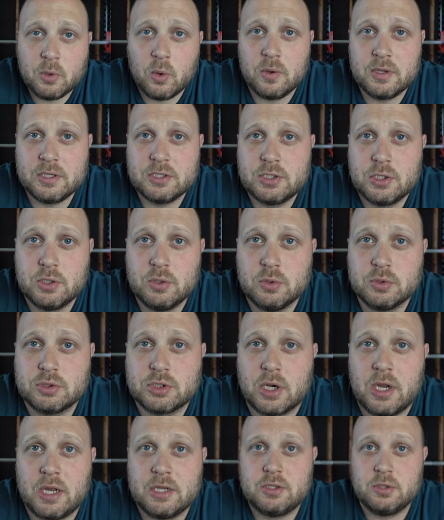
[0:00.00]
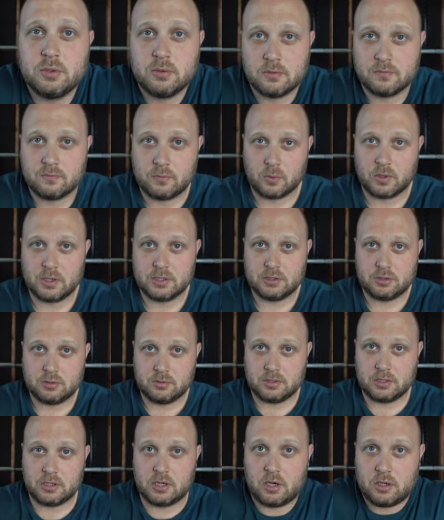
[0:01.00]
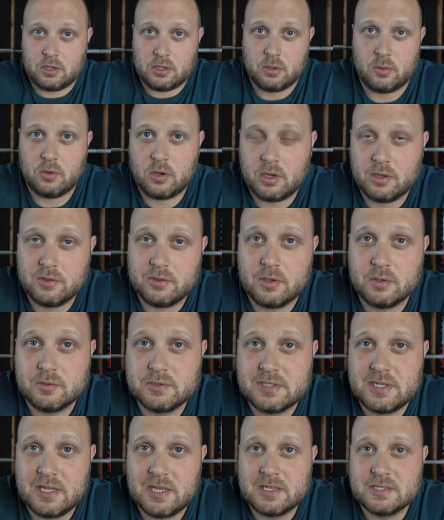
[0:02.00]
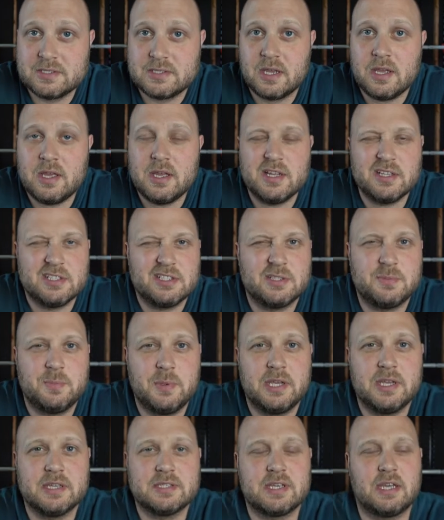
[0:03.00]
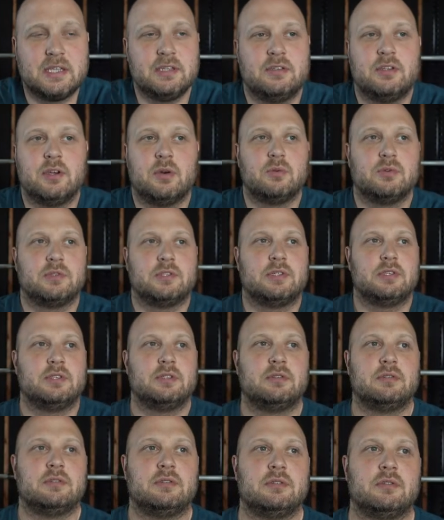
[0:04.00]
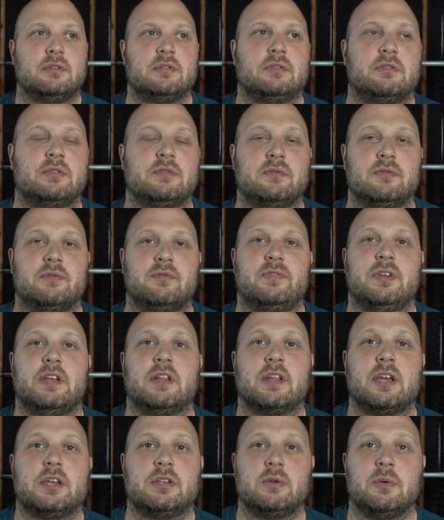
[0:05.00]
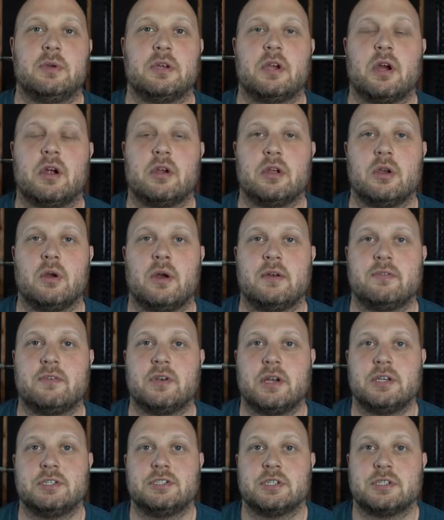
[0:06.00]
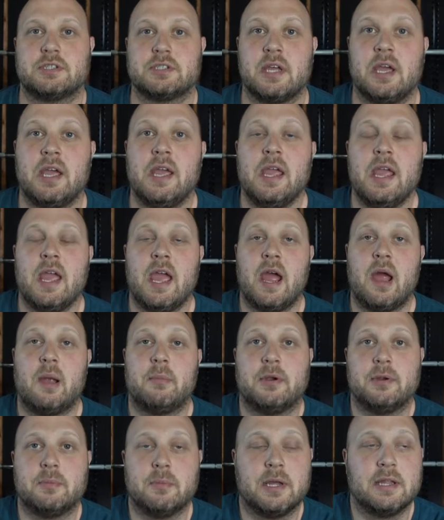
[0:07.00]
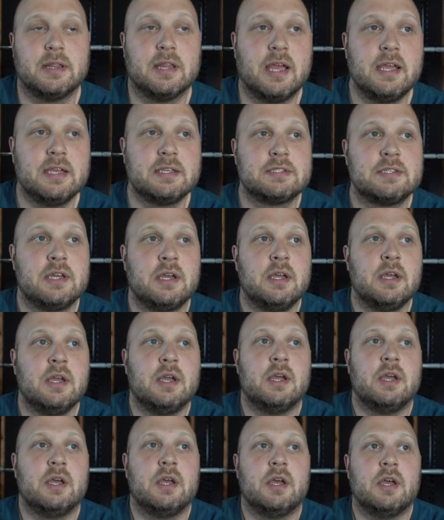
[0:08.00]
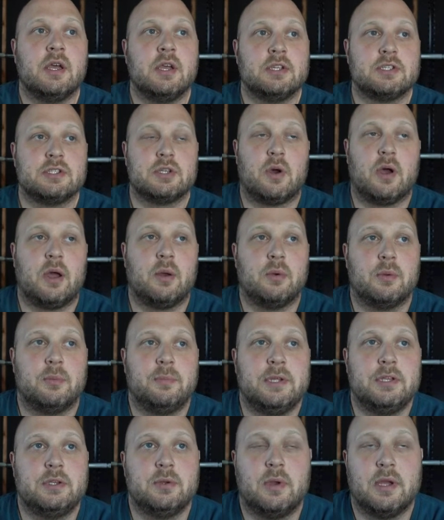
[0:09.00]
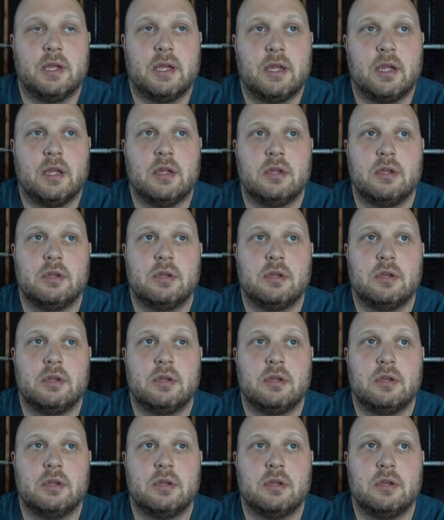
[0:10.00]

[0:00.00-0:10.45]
going to try to avoid doing cardio on those days, just because I don't feel like doing cardio after I just hammered my legs. So I will be doing